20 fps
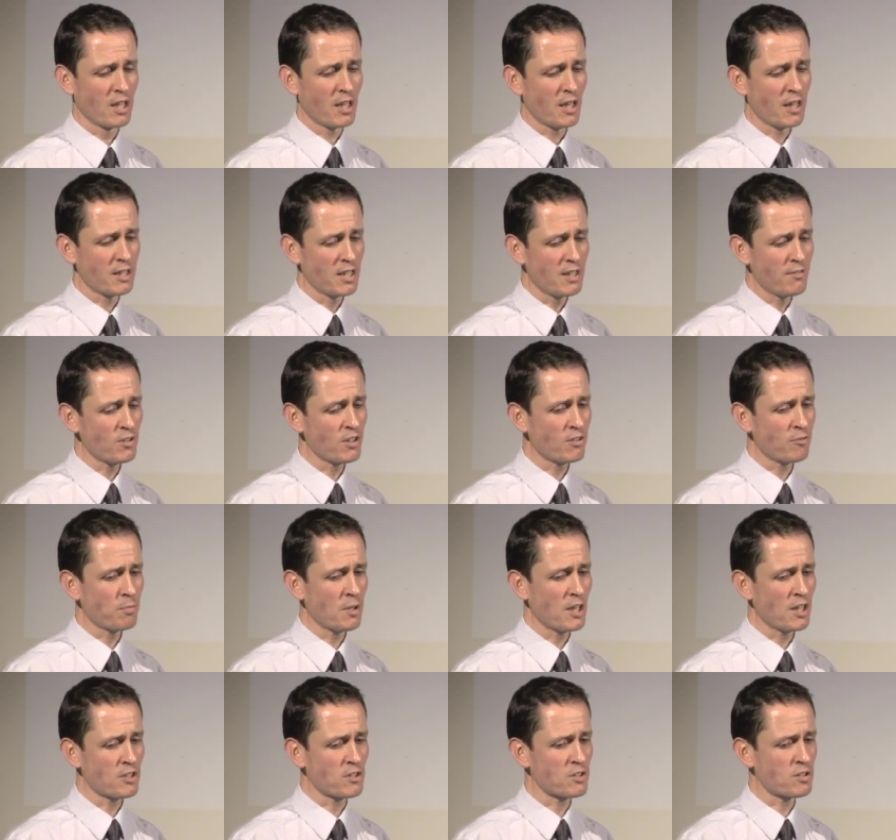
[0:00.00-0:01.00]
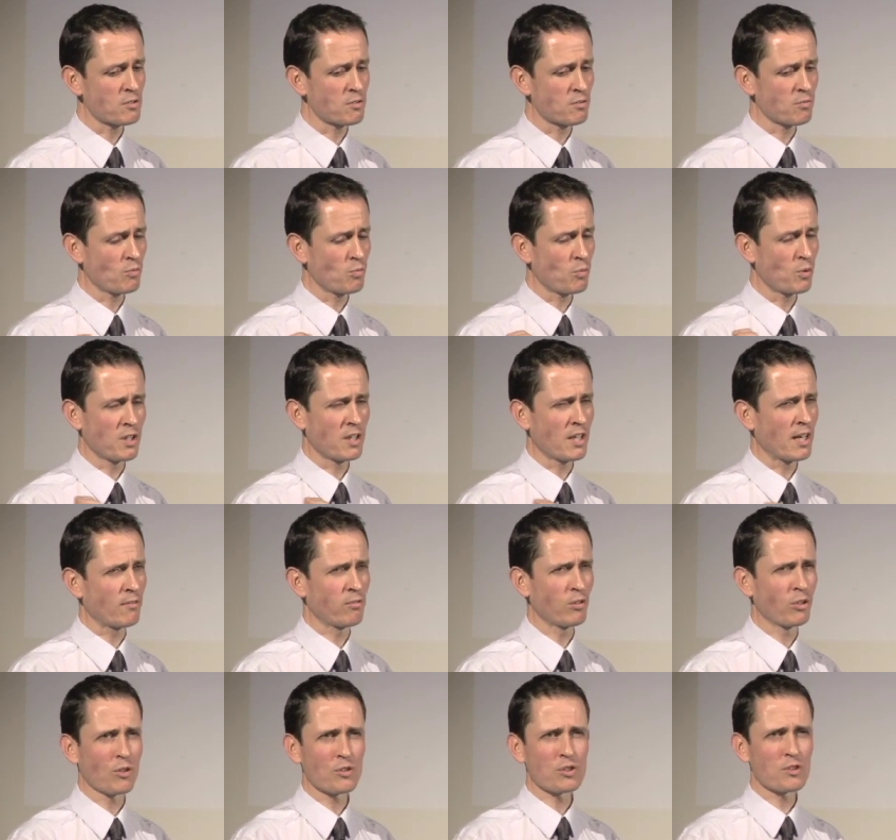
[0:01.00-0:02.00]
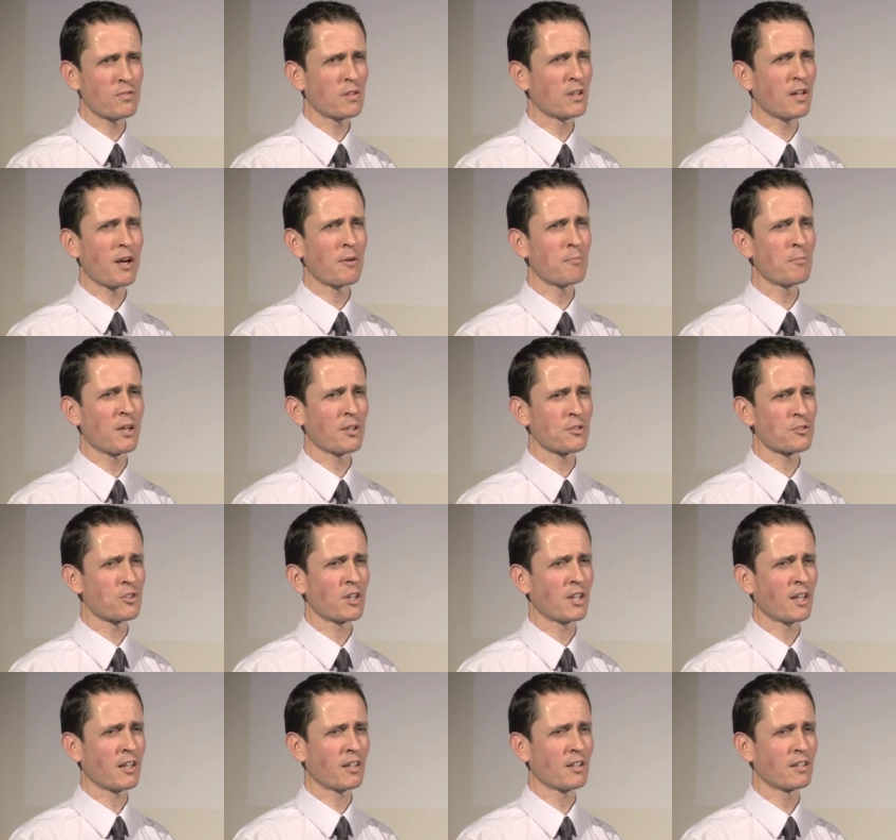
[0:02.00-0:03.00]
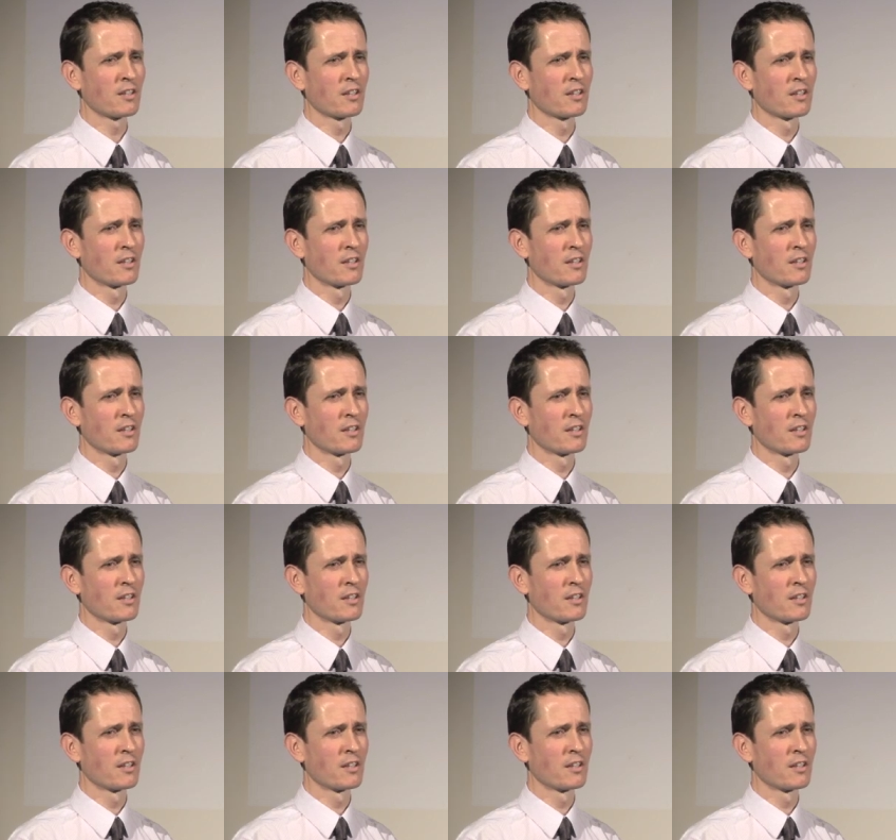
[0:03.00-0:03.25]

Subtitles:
And even if patients where you have lots of alarm bells ringing,